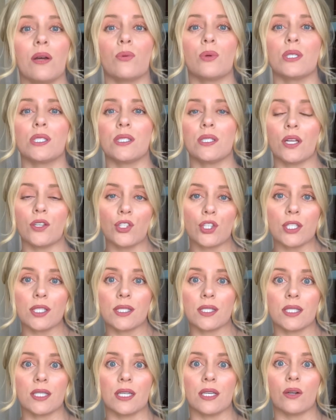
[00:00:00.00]
was such a
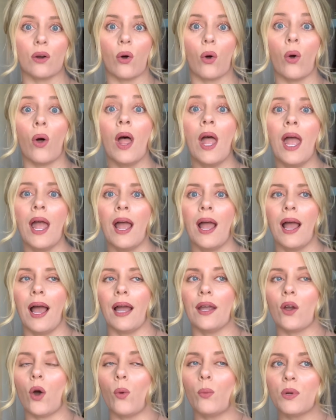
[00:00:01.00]
steal.
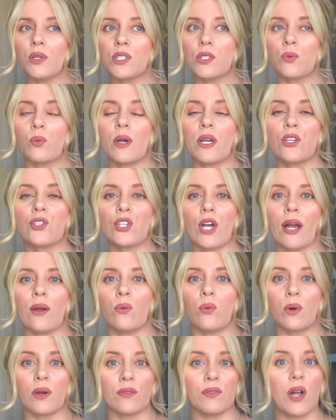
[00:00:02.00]
I almost wish I
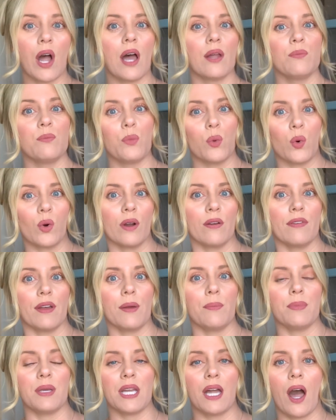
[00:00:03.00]
would have gotten more of
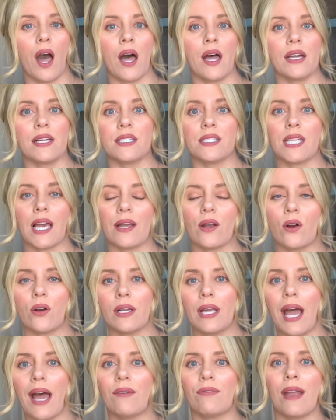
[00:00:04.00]
it because I
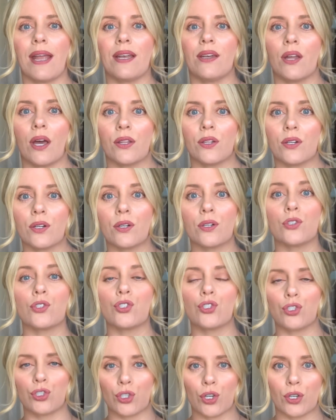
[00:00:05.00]
already have another
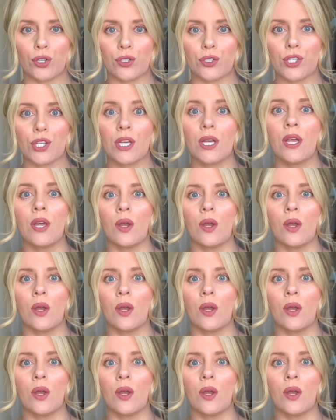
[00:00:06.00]
shirt